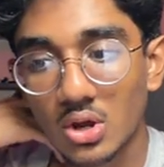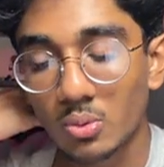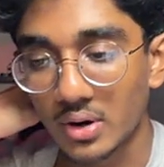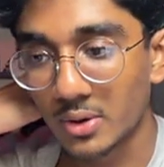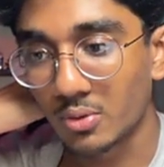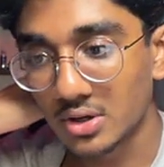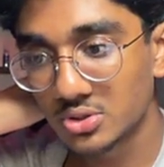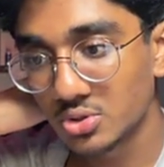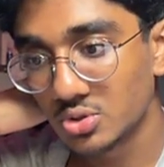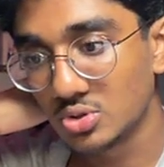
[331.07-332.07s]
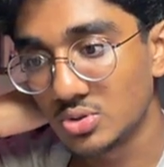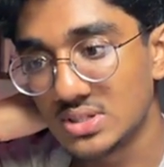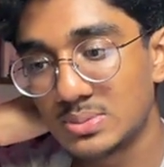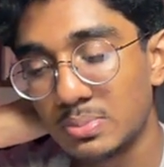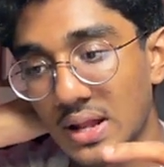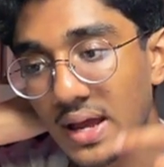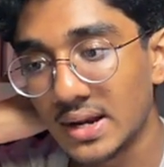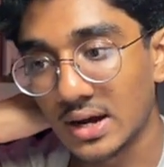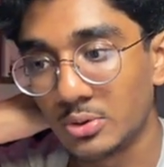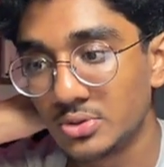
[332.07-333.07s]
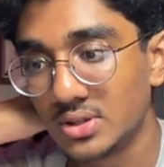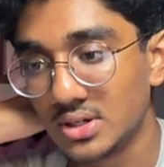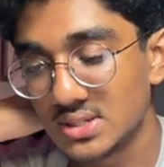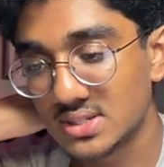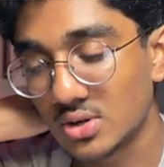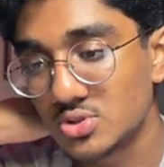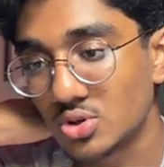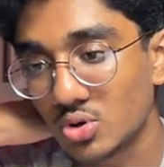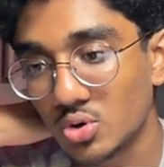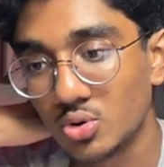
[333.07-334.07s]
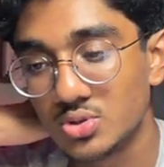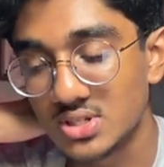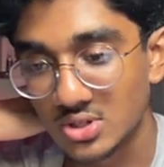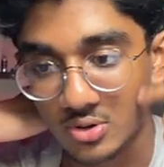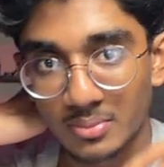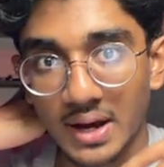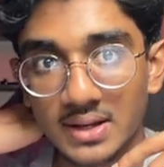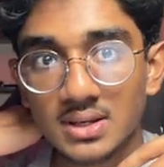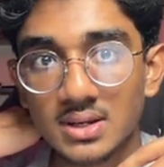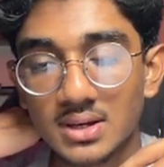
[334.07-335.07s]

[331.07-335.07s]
What I want you to do is plan out the discounts or codes in your mind,